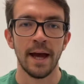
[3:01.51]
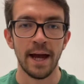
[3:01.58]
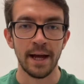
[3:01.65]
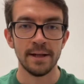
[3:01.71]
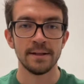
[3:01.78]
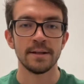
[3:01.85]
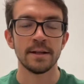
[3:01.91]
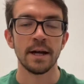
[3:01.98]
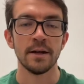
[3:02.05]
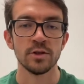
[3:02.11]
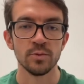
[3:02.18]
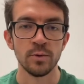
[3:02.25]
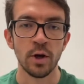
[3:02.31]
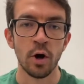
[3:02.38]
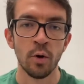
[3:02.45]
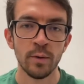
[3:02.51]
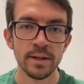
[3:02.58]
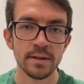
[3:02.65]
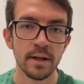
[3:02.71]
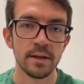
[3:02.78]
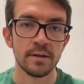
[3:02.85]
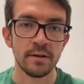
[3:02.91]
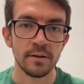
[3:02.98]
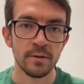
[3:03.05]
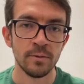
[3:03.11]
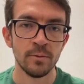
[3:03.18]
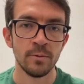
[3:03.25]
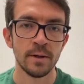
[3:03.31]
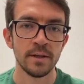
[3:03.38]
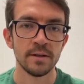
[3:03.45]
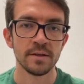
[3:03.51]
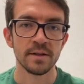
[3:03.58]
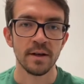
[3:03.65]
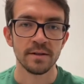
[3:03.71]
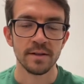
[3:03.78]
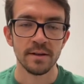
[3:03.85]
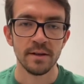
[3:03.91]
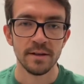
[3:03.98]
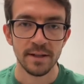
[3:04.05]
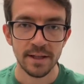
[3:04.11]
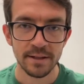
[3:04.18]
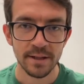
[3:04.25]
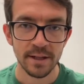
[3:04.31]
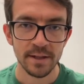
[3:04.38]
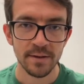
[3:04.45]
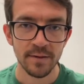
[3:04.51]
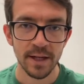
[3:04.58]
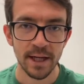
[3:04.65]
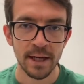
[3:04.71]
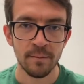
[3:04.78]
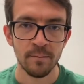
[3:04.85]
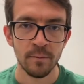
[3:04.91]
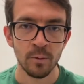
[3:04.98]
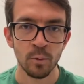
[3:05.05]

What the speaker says: And as we always like to do when discussing the details of a game,